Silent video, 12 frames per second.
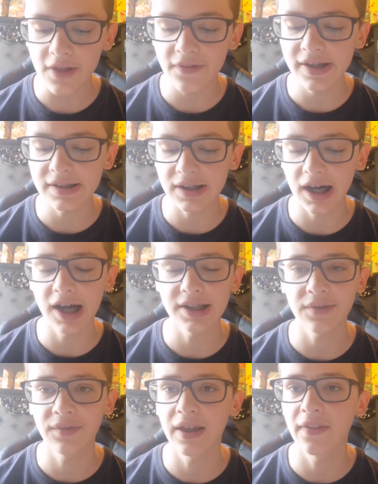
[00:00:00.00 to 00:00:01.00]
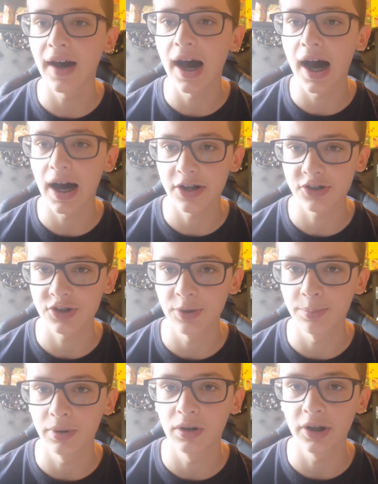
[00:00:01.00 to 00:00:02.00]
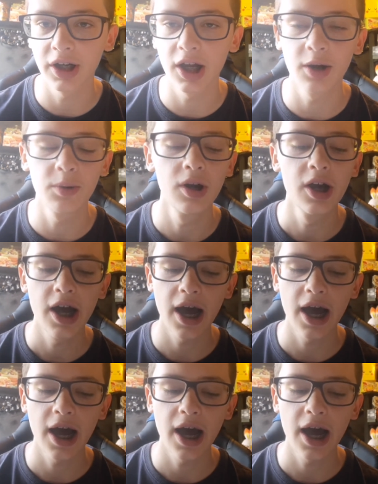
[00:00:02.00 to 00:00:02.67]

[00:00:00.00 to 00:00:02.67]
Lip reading: These cards I think are the hardest to pull, you know,